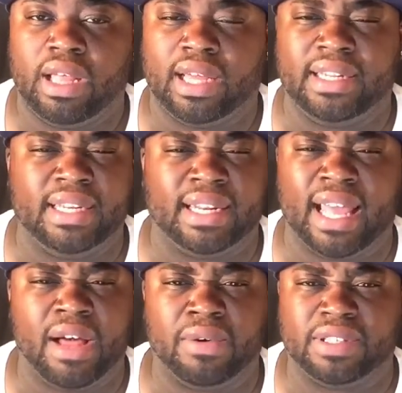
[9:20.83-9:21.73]
I didn't
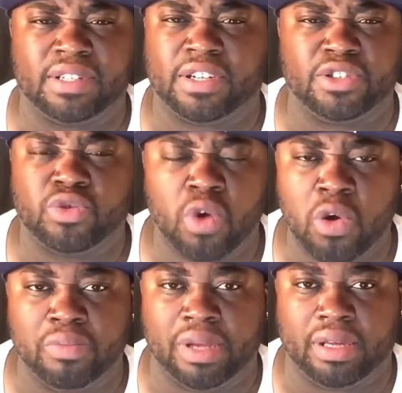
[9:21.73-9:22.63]
allow it to
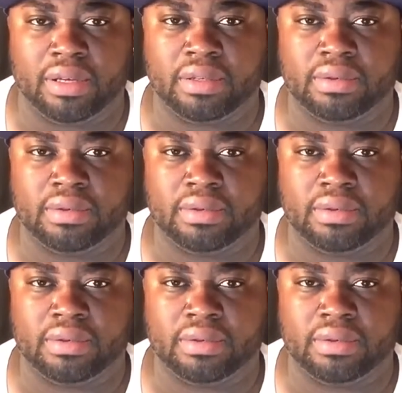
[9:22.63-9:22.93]
control me.